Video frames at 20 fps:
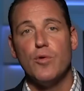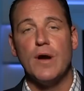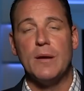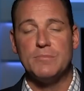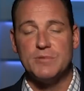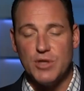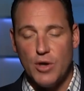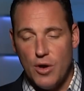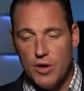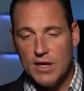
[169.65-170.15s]
I'm
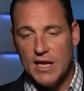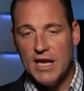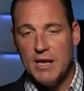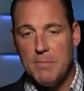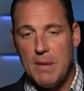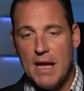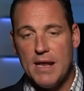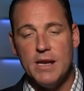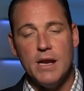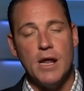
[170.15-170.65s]
talking
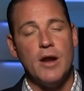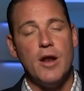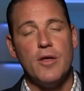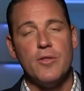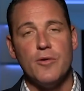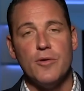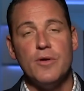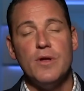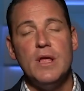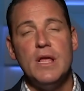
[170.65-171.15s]
about none
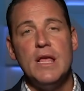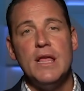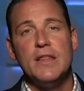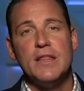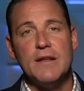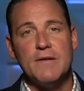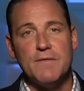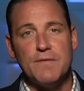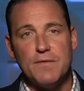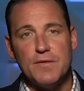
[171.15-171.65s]
other
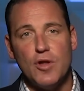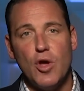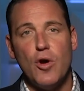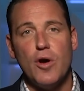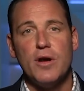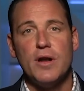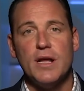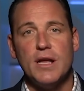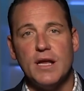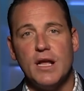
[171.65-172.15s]
than
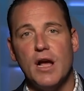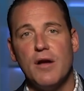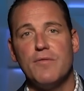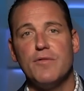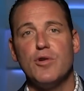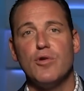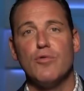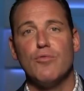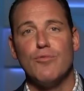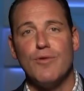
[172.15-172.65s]
Florida
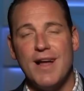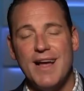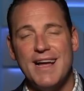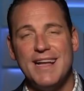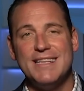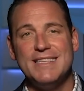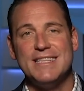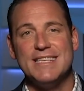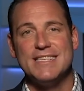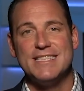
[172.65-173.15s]
Governor
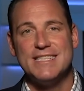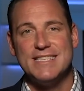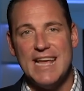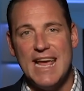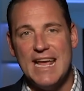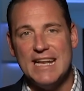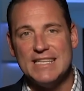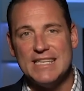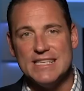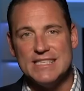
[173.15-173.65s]
Ron
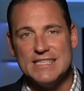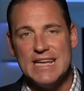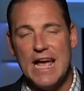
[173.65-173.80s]
DeSantis.